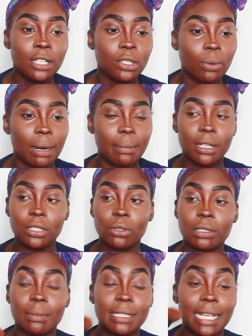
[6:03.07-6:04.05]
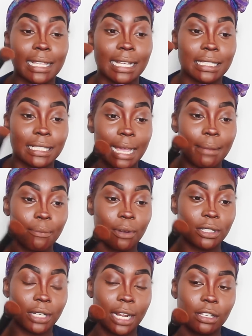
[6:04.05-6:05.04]
So what I'm gonna do is I'm gonna take that same
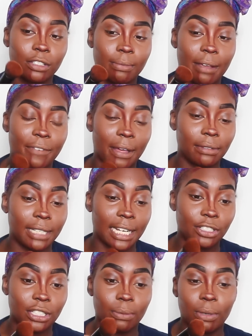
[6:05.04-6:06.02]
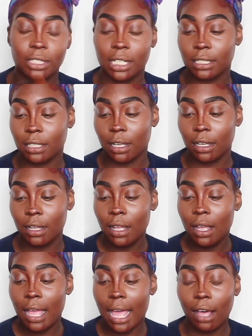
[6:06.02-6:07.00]
brush that I use for my foundation, which is the
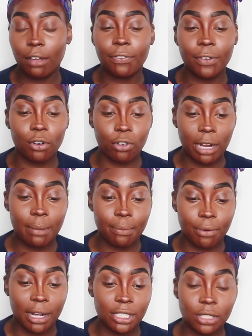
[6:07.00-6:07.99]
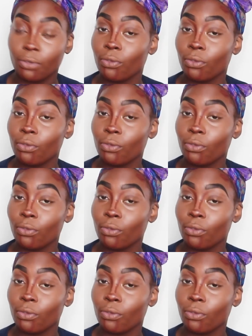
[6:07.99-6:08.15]
e.l.f. cream brush.